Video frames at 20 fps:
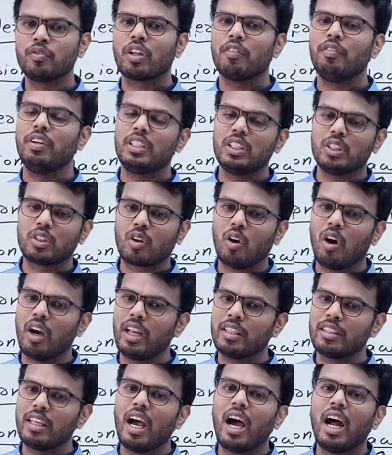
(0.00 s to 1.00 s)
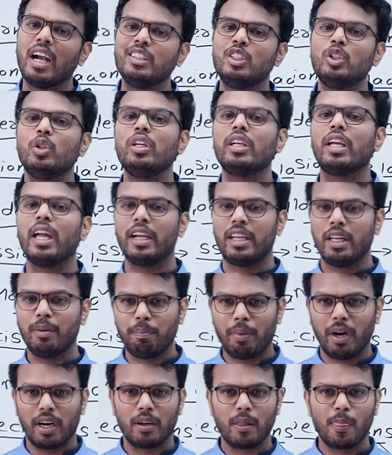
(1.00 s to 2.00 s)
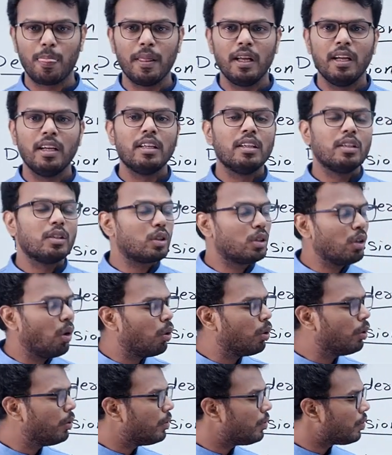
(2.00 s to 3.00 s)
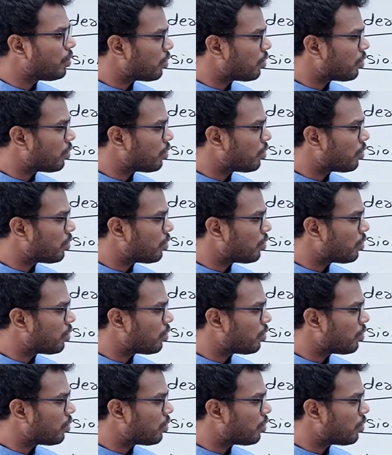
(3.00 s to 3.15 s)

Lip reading: which is called as an adjudicating part. So,